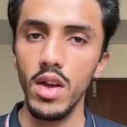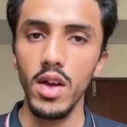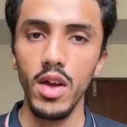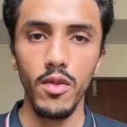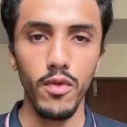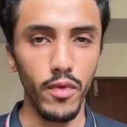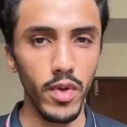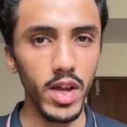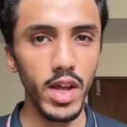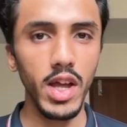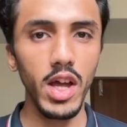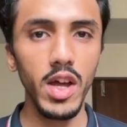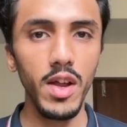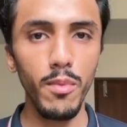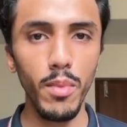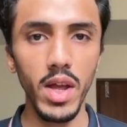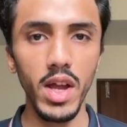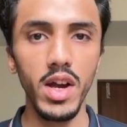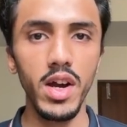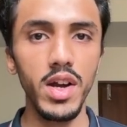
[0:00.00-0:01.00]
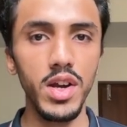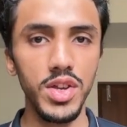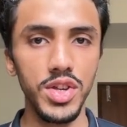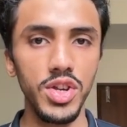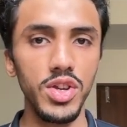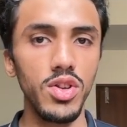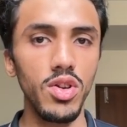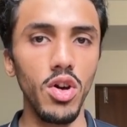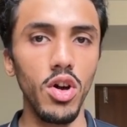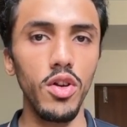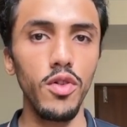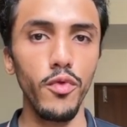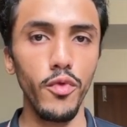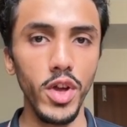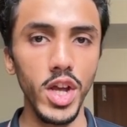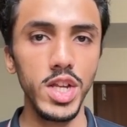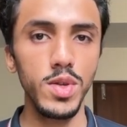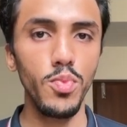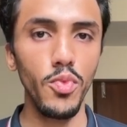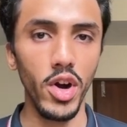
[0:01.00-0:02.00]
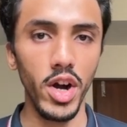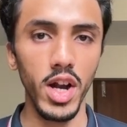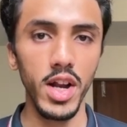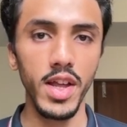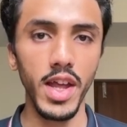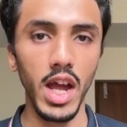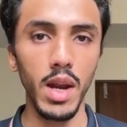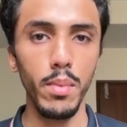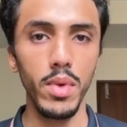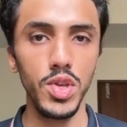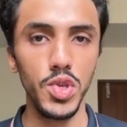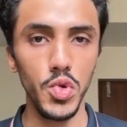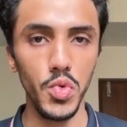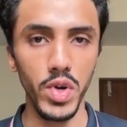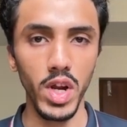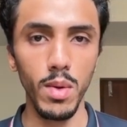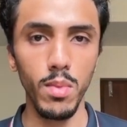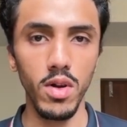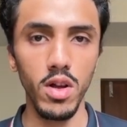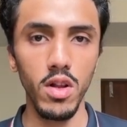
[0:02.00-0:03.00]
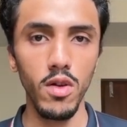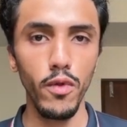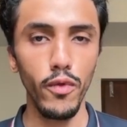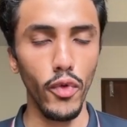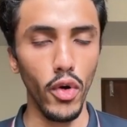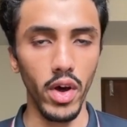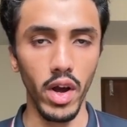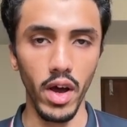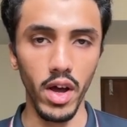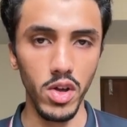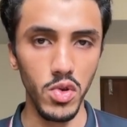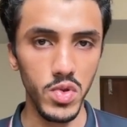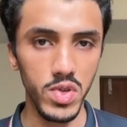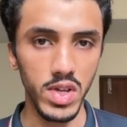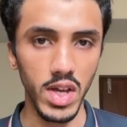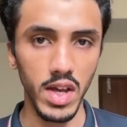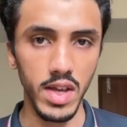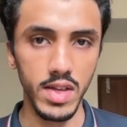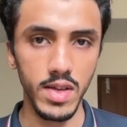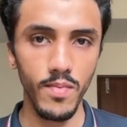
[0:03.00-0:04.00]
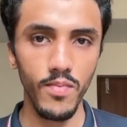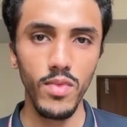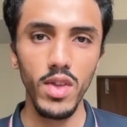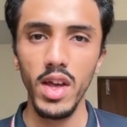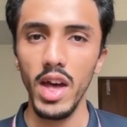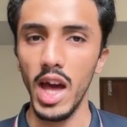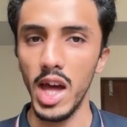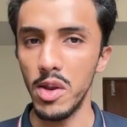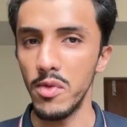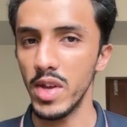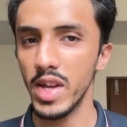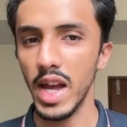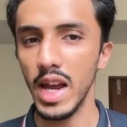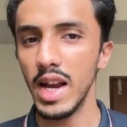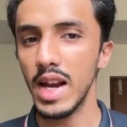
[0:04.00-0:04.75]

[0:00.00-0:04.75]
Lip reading: we can make a decision on which model can be suitable for our use case. And we can